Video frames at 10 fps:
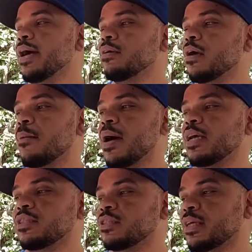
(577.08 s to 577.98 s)
And I
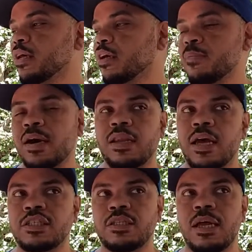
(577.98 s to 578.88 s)
might just take a look at my
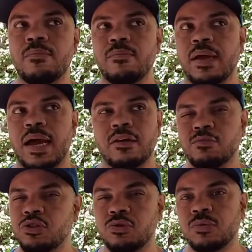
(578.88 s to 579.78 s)
collection and bring out
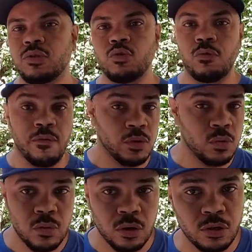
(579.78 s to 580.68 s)
some shoes and do a
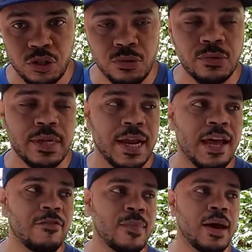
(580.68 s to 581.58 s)
review on the shoes that
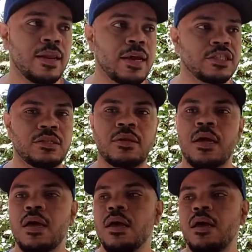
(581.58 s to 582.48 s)
I have in my collection.
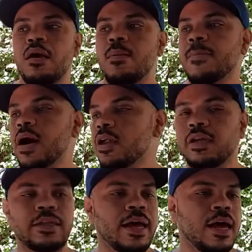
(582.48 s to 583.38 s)
But
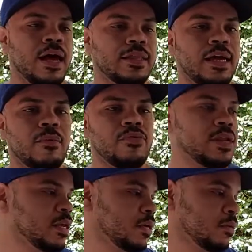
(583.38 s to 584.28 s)
other than that, I think I'm
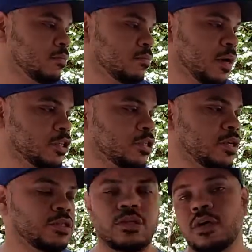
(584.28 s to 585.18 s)
pretty much
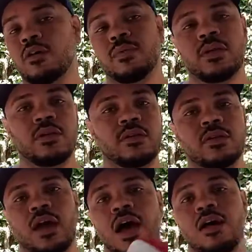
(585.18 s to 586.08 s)
good to go, man.
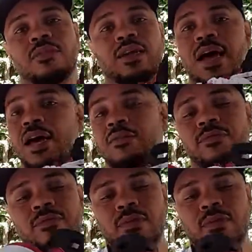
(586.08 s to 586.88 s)
I have a lot of